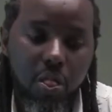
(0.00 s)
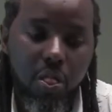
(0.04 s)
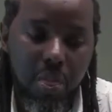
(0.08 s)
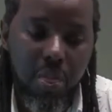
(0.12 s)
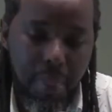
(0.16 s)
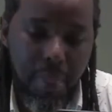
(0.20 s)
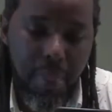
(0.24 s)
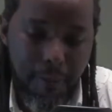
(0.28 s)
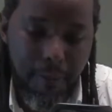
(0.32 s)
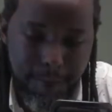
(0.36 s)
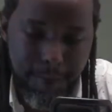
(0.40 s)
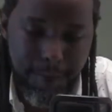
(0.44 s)

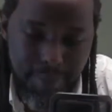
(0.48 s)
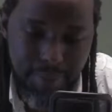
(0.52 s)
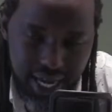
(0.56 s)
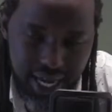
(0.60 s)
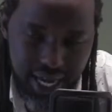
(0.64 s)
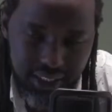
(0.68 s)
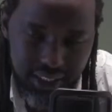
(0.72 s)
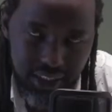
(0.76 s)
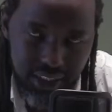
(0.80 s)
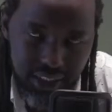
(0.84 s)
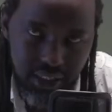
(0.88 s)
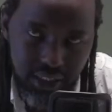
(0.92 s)
But
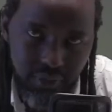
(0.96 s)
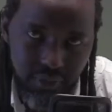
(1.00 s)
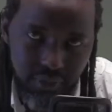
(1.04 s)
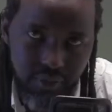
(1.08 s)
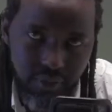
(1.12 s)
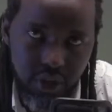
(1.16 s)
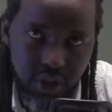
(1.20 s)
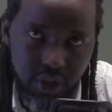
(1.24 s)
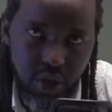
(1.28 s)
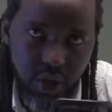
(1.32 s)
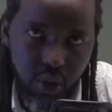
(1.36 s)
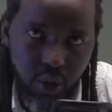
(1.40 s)

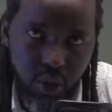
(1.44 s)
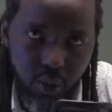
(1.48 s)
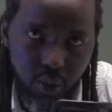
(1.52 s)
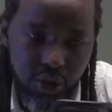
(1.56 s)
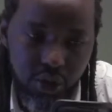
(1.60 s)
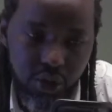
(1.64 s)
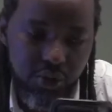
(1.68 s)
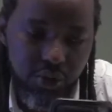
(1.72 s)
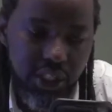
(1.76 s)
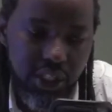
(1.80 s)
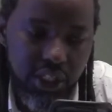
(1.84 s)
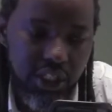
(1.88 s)
what you need
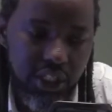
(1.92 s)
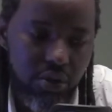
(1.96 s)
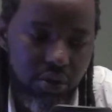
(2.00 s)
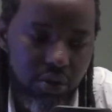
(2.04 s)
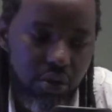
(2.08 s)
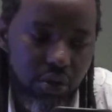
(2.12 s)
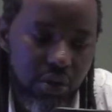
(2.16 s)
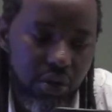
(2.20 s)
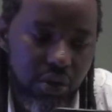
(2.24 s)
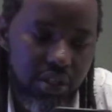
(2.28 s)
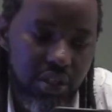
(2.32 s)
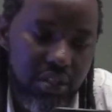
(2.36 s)
to know is
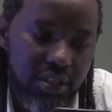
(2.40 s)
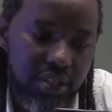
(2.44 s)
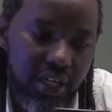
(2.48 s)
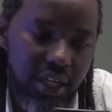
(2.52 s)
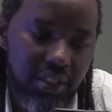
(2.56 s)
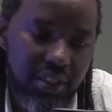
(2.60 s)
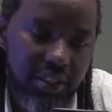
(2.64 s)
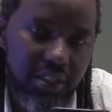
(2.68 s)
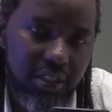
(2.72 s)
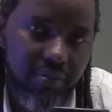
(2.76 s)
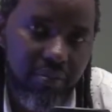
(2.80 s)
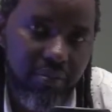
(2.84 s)
that
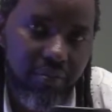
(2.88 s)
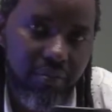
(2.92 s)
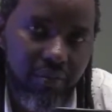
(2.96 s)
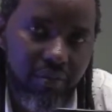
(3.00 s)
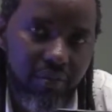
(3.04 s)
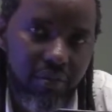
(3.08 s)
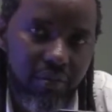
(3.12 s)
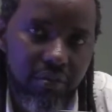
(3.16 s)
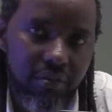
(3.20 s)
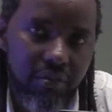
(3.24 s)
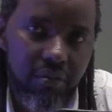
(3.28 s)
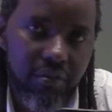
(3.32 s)

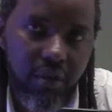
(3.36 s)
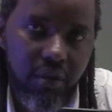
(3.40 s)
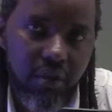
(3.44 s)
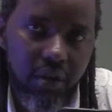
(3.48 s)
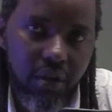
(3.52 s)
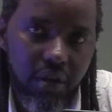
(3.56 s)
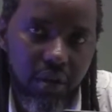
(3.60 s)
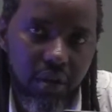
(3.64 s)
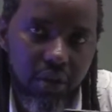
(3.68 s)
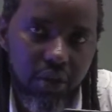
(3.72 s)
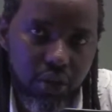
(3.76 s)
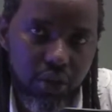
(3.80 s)

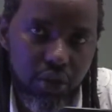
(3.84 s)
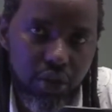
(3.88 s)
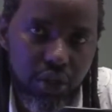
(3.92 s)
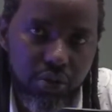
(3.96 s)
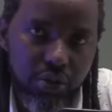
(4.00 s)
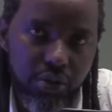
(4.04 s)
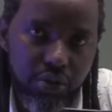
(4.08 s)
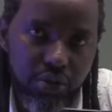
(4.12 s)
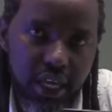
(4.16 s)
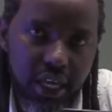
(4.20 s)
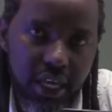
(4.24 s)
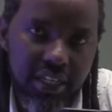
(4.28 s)
you need to
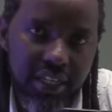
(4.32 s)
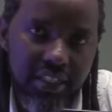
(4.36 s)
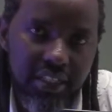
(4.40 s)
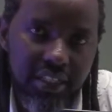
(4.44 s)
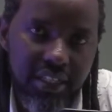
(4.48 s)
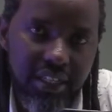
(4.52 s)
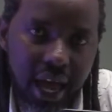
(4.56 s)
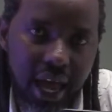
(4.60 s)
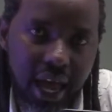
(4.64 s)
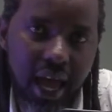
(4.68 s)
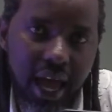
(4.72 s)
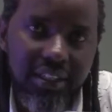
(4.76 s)
start it
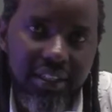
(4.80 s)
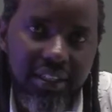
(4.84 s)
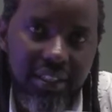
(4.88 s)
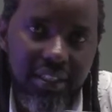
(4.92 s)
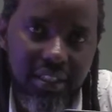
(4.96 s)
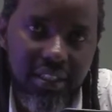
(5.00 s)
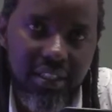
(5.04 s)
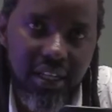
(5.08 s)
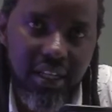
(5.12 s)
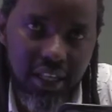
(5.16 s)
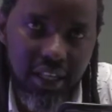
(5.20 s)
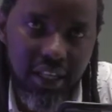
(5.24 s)
at
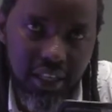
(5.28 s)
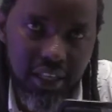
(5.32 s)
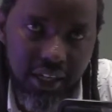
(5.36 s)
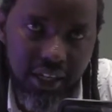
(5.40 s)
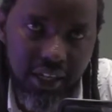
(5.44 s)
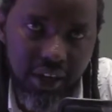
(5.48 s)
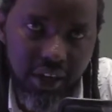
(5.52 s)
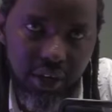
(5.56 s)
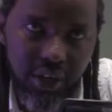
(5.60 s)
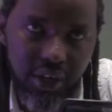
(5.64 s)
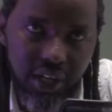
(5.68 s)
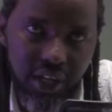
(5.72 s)
ground
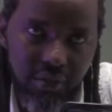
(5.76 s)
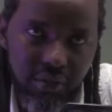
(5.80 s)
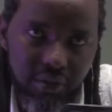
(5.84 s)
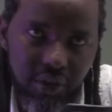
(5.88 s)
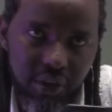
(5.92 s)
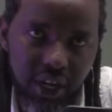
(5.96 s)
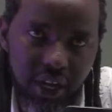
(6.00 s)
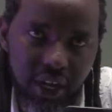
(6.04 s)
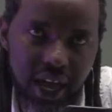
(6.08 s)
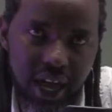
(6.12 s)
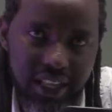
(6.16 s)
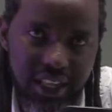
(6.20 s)
level, and
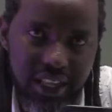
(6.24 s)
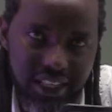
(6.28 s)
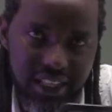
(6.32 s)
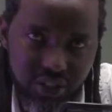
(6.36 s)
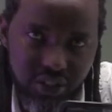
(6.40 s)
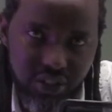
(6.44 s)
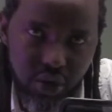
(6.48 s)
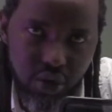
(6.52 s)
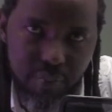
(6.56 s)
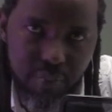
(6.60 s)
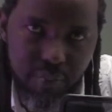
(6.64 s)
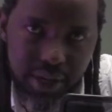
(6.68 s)
there's no
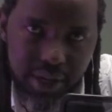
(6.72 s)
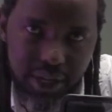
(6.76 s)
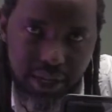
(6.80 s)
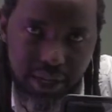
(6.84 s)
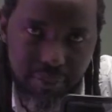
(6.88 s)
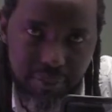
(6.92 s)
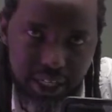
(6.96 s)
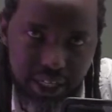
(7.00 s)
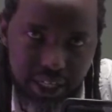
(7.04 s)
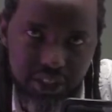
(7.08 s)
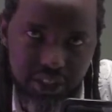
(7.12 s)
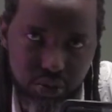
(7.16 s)
better place to
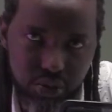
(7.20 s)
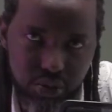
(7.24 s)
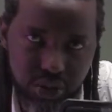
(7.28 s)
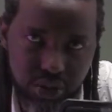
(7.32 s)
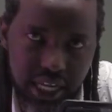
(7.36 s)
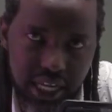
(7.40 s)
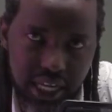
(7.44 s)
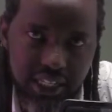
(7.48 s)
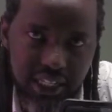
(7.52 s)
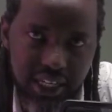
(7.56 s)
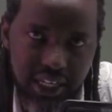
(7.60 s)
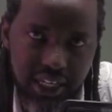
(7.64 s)
start it
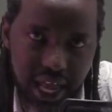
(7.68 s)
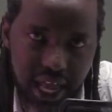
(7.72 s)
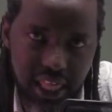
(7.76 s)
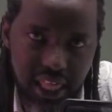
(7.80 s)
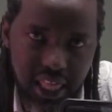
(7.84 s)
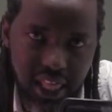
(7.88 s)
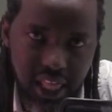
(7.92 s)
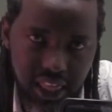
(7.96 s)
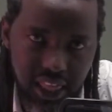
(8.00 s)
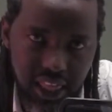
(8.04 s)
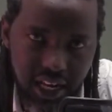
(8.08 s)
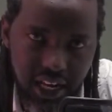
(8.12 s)
other than
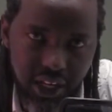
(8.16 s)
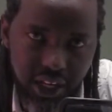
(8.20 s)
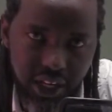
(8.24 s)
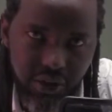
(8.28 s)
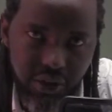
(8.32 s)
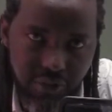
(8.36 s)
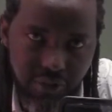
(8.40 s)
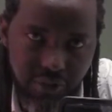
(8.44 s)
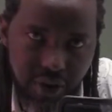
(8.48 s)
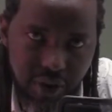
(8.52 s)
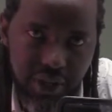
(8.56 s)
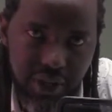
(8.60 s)
at your
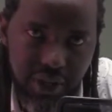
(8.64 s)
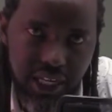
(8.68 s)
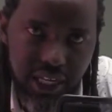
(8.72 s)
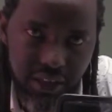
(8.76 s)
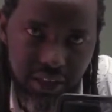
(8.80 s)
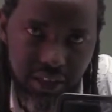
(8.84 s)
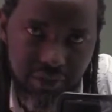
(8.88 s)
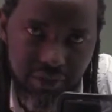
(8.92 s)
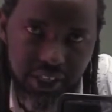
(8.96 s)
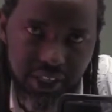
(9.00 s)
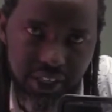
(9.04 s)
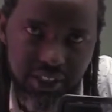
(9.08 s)
family
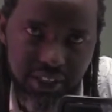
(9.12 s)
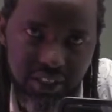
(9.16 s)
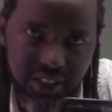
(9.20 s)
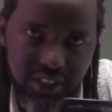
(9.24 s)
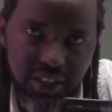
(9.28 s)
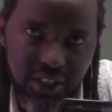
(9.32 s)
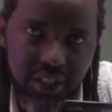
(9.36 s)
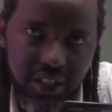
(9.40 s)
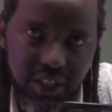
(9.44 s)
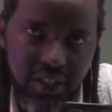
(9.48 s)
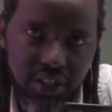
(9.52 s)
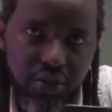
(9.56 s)
events.
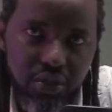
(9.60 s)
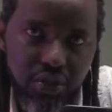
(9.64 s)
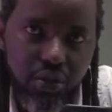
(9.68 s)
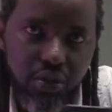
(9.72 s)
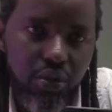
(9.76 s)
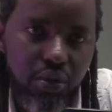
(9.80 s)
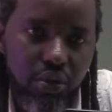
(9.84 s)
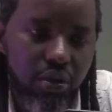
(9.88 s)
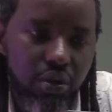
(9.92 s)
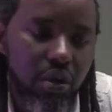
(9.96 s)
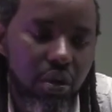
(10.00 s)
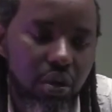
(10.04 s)
So
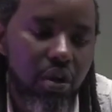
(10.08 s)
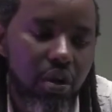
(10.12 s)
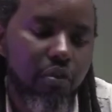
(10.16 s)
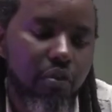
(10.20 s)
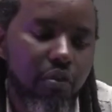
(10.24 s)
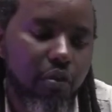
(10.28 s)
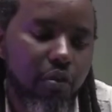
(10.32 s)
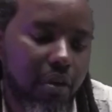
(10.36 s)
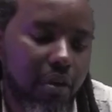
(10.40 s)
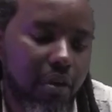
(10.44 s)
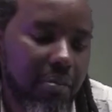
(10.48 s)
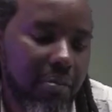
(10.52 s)
for
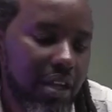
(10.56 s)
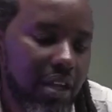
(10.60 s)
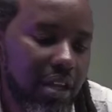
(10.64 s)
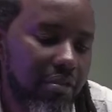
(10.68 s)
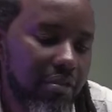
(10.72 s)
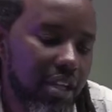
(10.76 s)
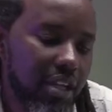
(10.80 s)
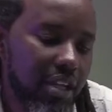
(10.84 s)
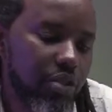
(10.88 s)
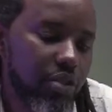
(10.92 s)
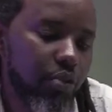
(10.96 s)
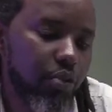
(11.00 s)
family events,
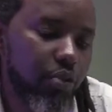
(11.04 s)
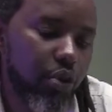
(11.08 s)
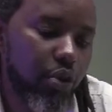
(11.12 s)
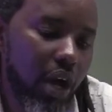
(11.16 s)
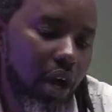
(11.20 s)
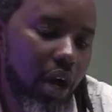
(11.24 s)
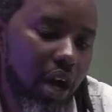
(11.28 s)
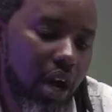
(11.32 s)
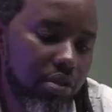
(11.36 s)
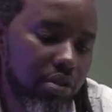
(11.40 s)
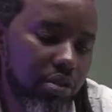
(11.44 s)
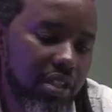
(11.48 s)
for your
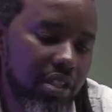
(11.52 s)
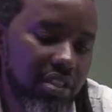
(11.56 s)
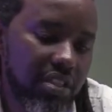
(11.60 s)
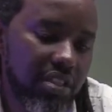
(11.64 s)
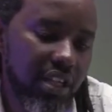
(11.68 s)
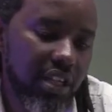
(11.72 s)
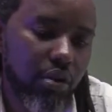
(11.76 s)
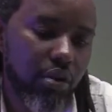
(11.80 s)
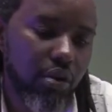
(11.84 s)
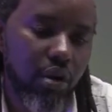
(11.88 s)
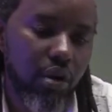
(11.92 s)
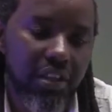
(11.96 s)
outings and all
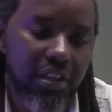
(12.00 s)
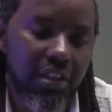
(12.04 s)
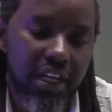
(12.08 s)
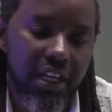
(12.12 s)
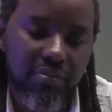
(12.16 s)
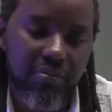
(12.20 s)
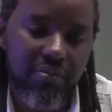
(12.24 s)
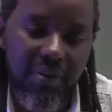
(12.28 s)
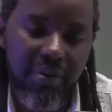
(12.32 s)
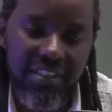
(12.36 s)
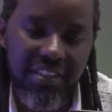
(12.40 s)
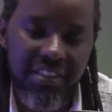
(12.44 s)
that,
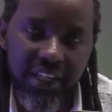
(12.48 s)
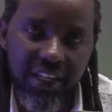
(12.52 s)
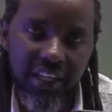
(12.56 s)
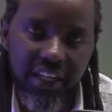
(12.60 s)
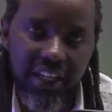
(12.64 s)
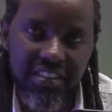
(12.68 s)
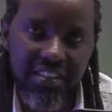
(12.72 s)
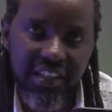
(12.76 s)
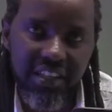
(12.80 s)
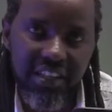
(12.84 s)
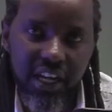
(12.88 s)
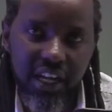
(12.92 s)
Sherehe
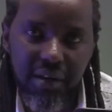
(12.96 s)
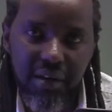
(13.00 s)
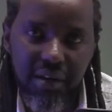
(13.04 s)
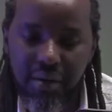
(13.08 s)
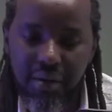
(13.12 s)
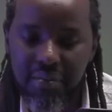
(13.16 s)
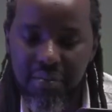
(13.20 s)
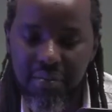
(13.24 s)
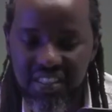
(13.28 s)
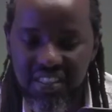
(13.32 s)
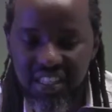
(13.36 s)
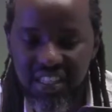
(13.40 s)
na Mabeste,
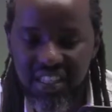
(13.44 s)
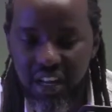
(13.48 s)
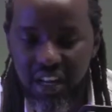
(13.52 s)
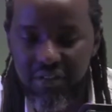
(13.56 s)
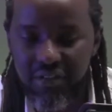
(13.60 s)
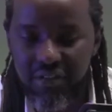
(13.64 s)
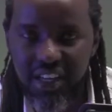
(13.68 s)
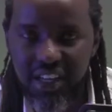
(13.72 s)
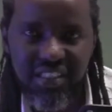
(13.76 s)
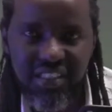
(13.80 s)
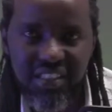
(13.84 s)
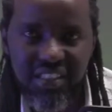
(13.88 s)
Naivasha,